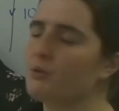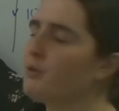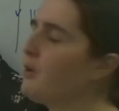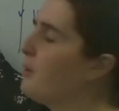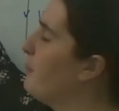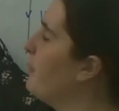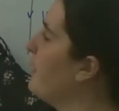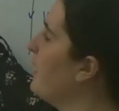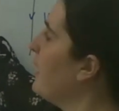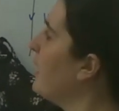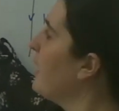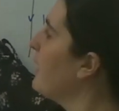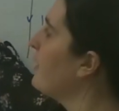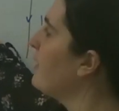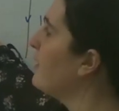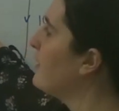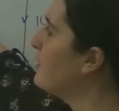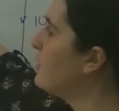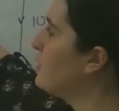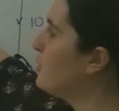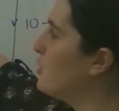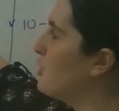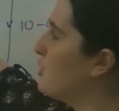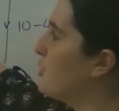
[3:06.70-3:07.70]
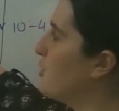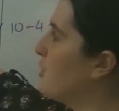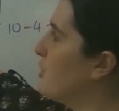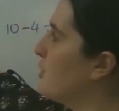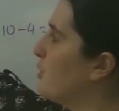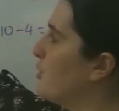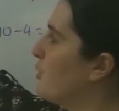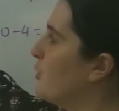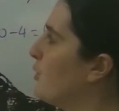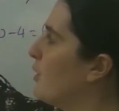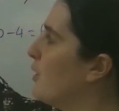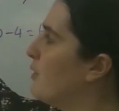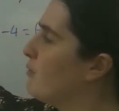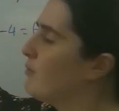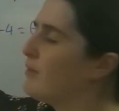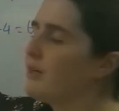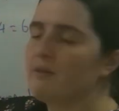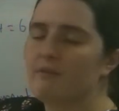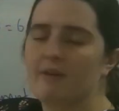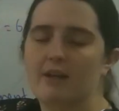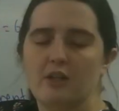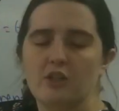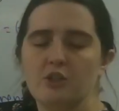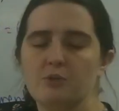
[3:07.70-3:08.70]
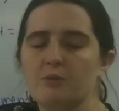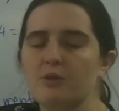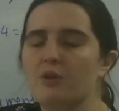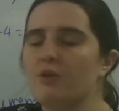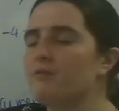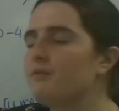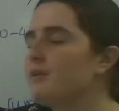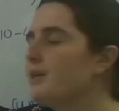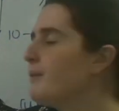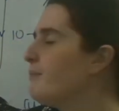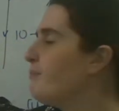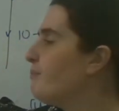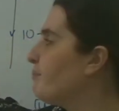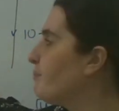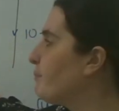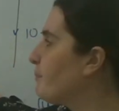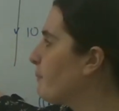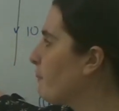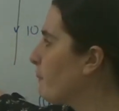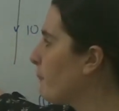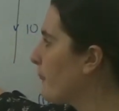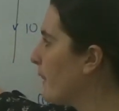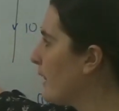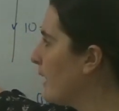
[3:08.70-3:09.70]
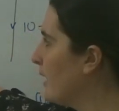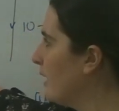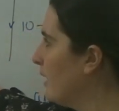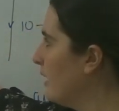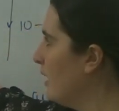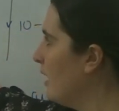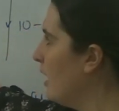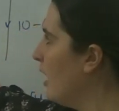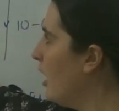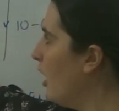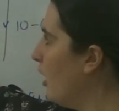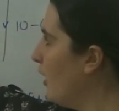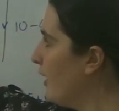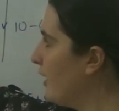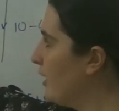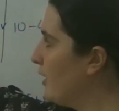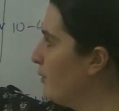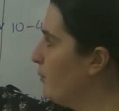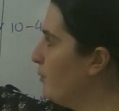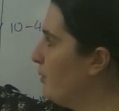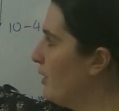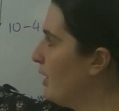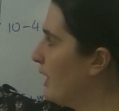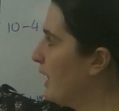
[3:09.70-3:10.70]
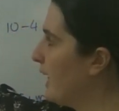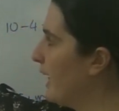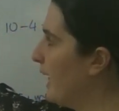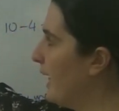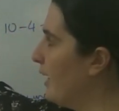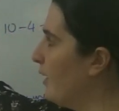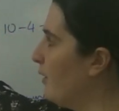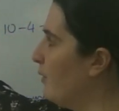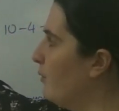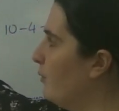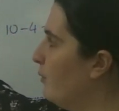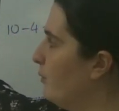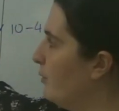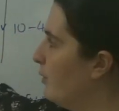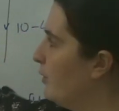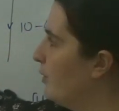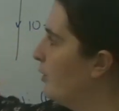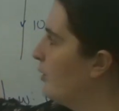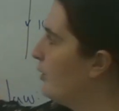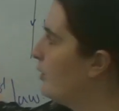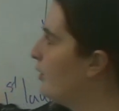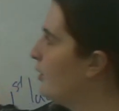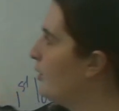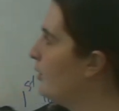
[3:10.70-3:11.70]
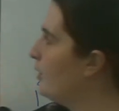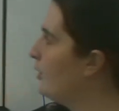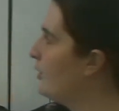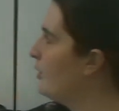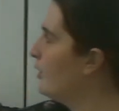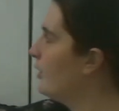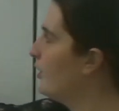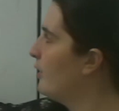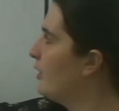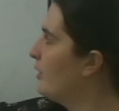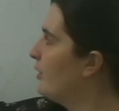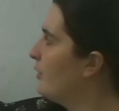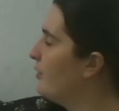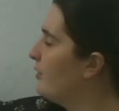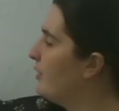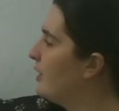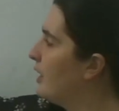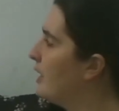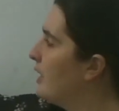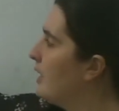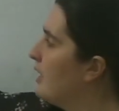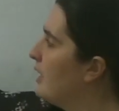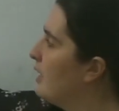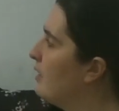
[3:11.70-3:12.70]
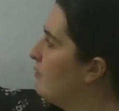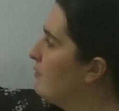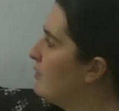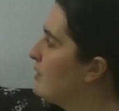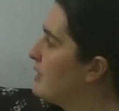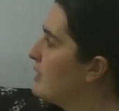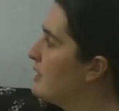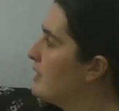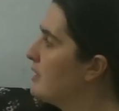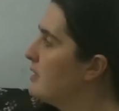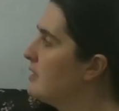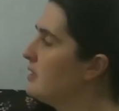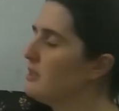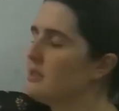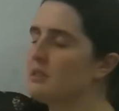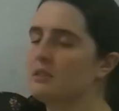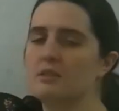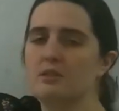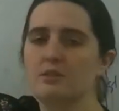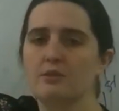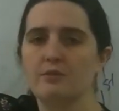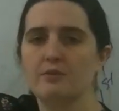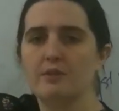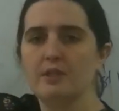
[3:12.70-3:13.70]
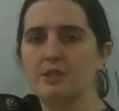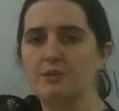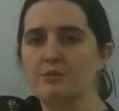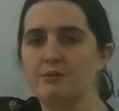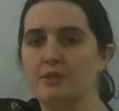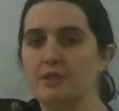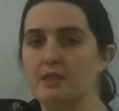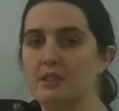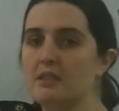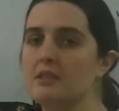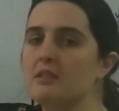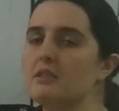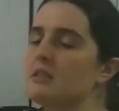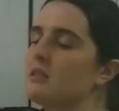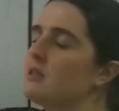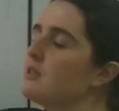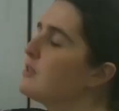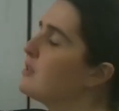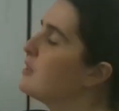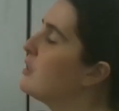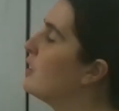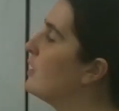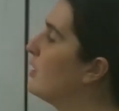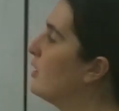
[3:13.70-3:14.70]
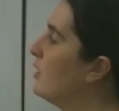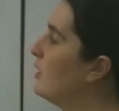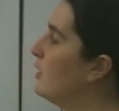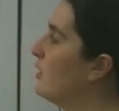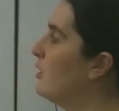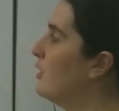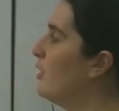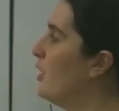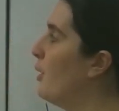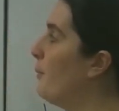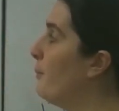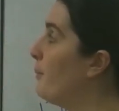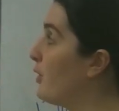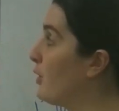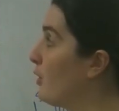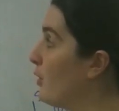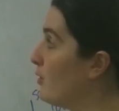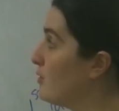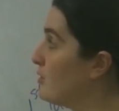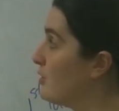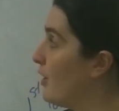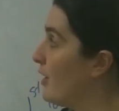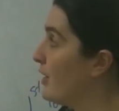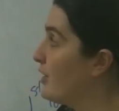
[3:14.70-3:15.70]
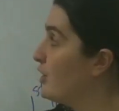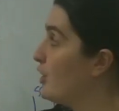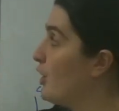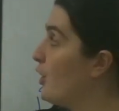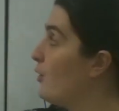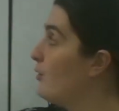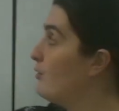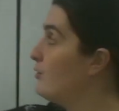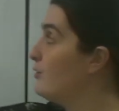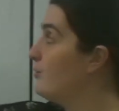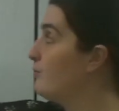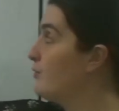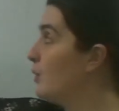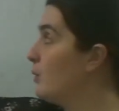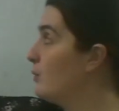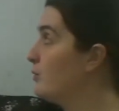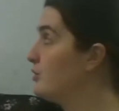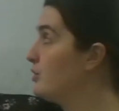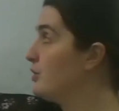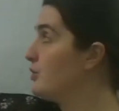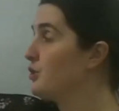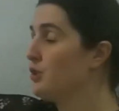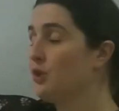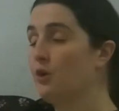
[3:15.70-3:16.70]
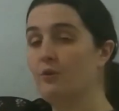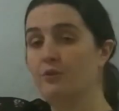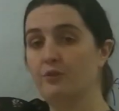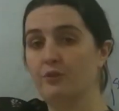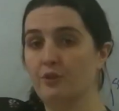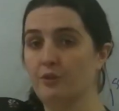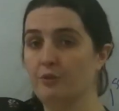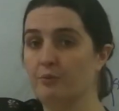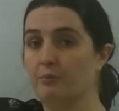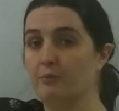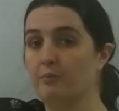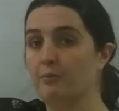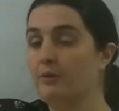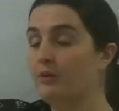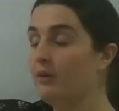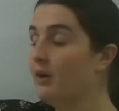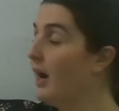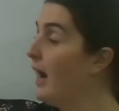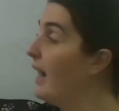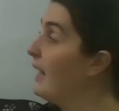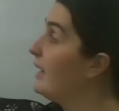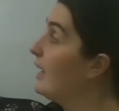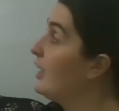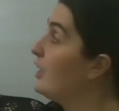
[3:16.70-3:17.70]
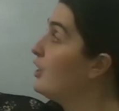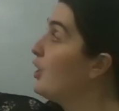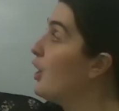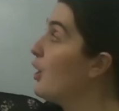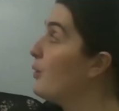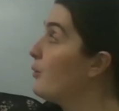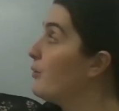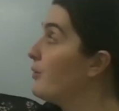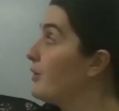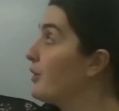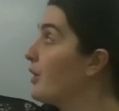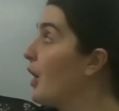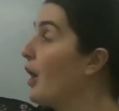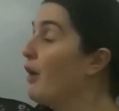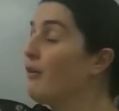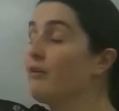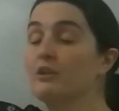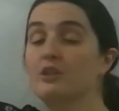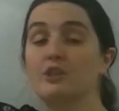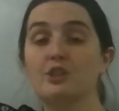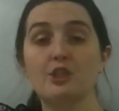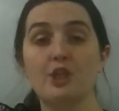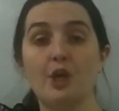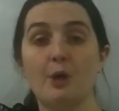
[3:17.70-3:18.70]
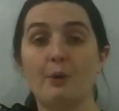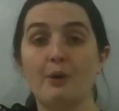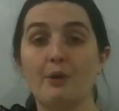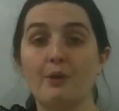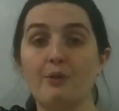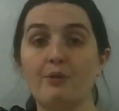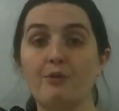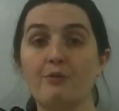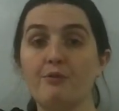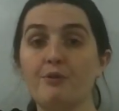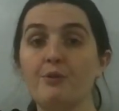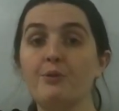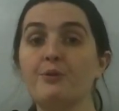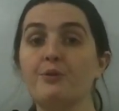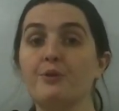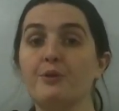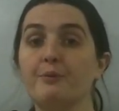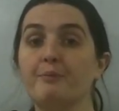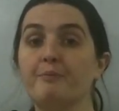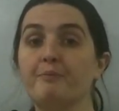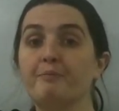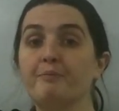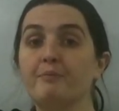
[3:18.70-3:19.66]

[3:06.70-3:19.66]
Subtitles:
up here. This is just a rearrangement of it. I can work out the resistance of these resistors because I know the voltage on them and I know the current going through them.